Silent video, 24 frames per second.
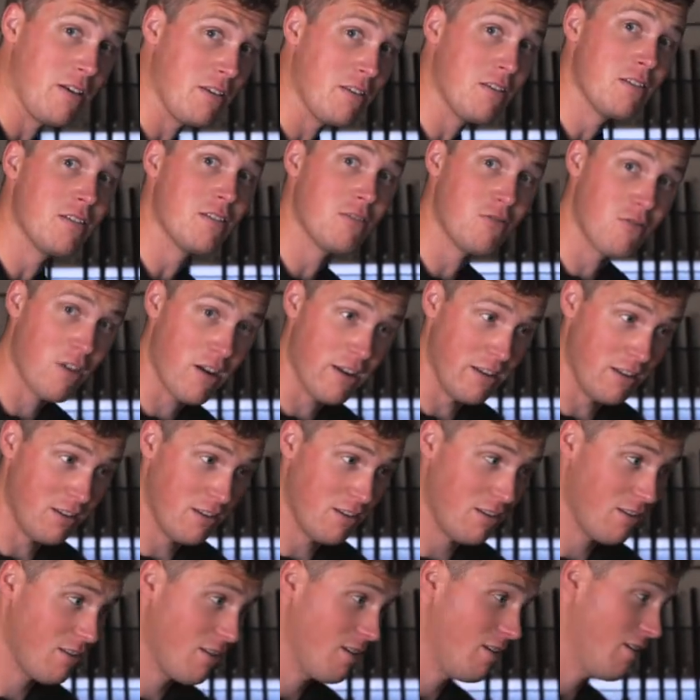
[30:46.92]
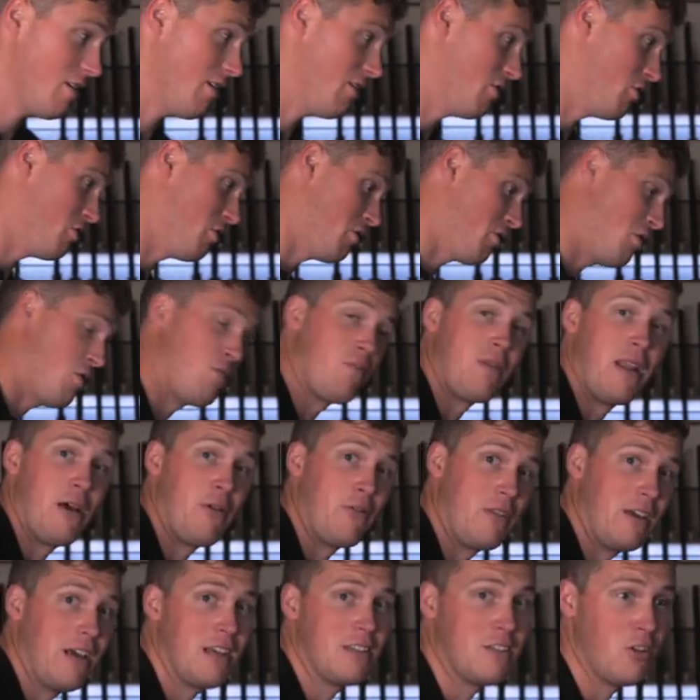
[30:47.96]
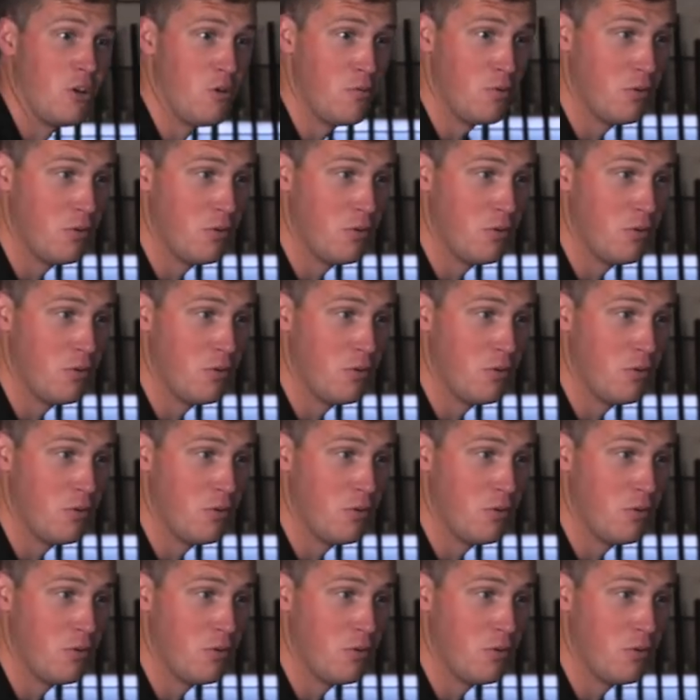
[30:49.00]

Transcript: that it's great. And you can go and play with the SO